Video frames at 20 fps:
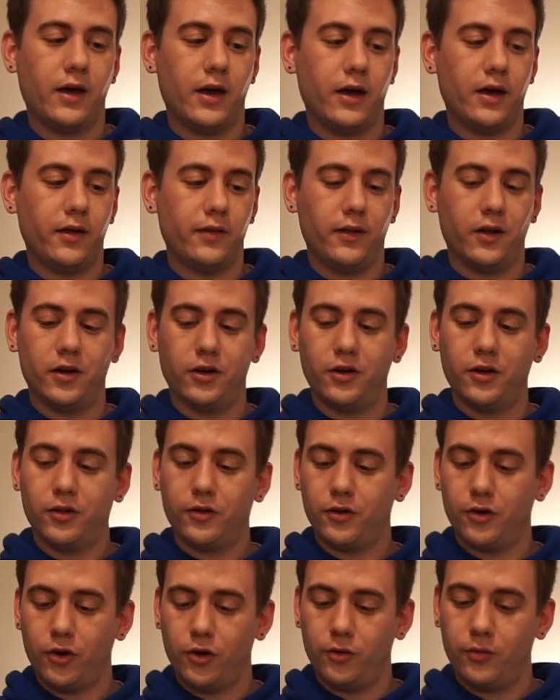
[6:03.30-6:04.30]
that, and then
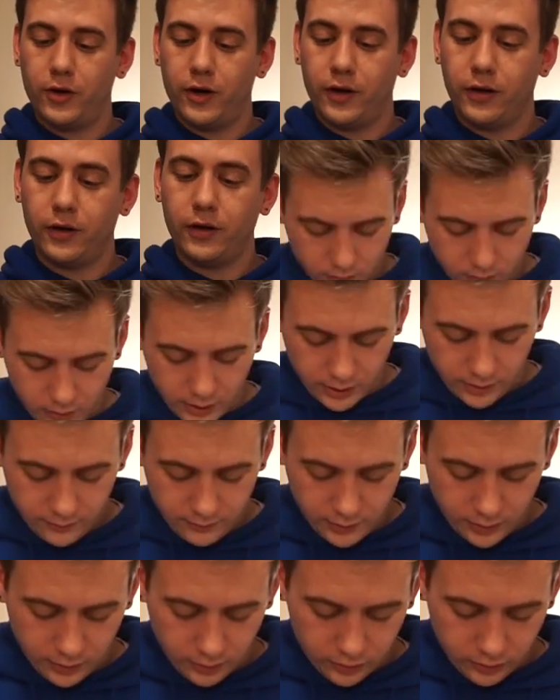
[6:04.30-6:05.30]
another O-ring. I
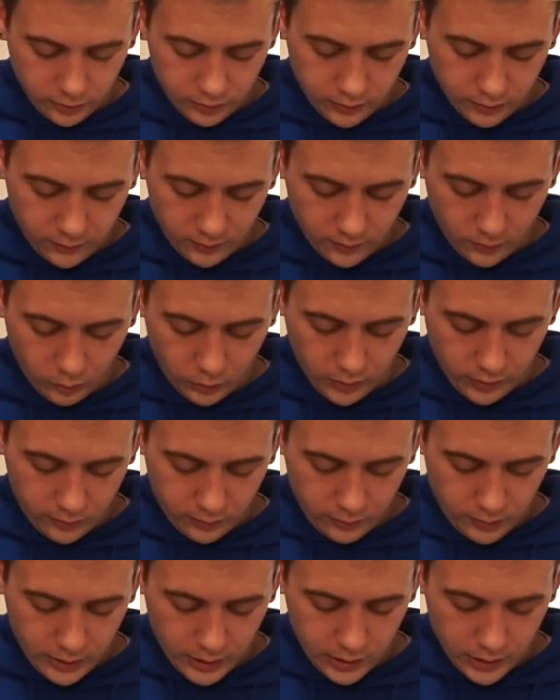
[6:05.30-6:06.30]
even included some
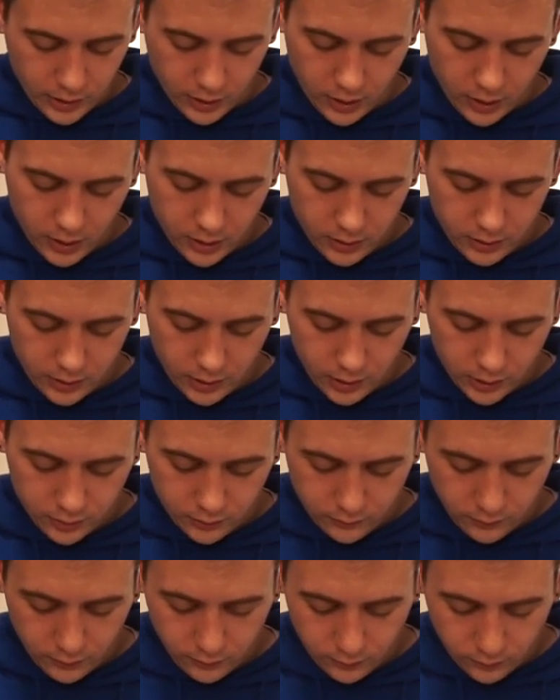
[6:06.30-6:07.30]
weathering on
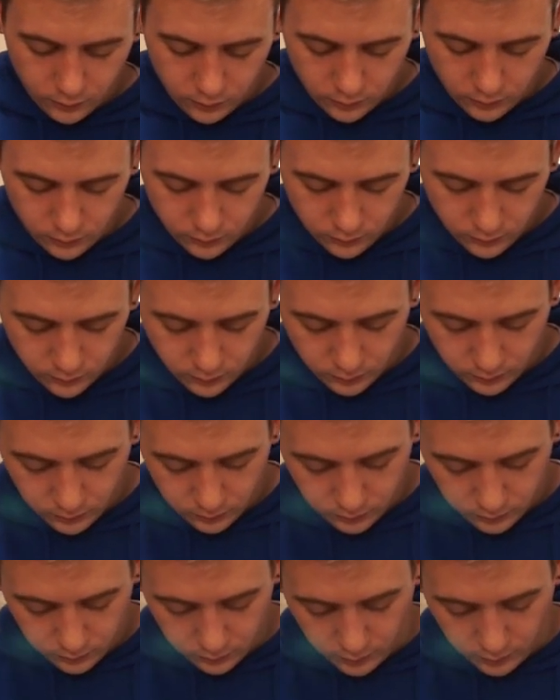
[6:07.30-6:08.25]
each of the screws.